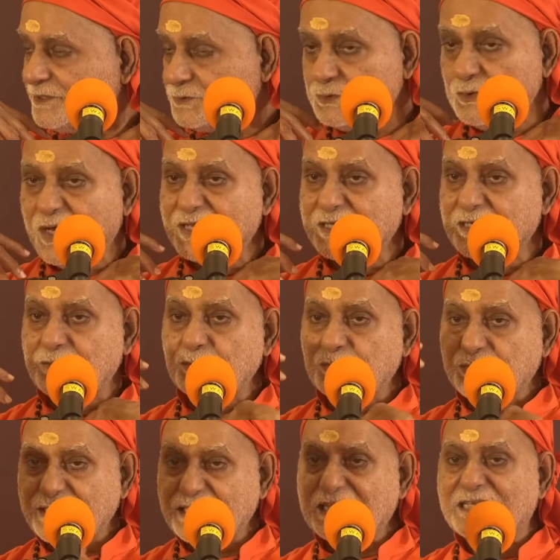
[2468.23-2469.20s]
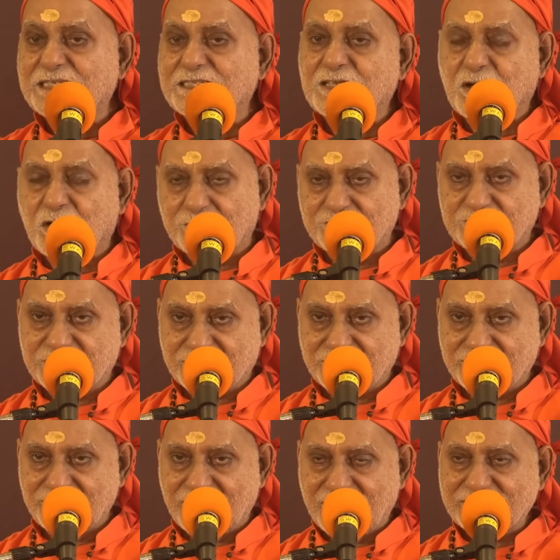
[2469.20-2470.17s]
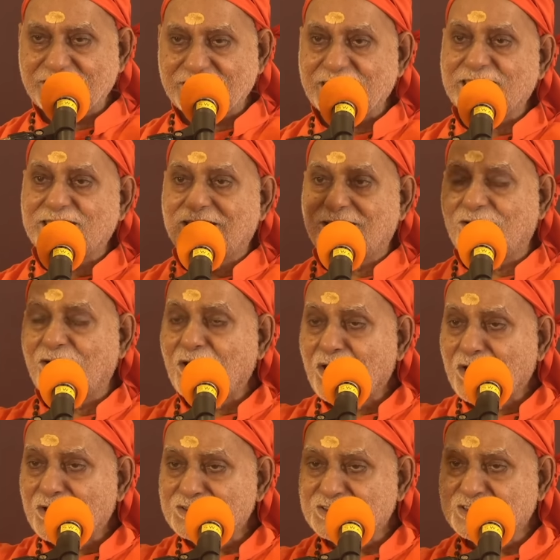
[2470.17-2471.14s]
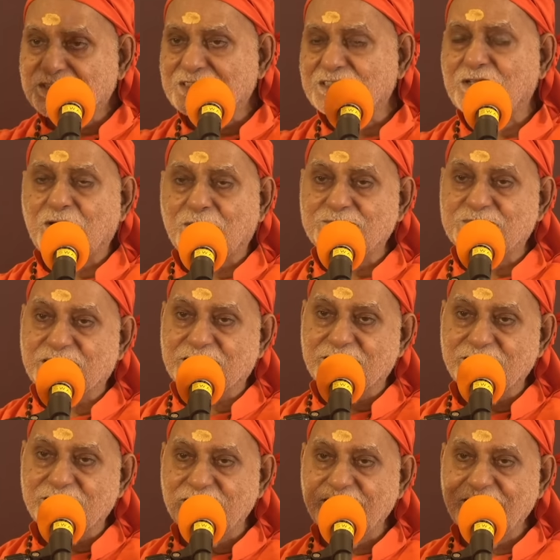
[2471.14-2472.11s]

You are looking at the object and get lost in the object.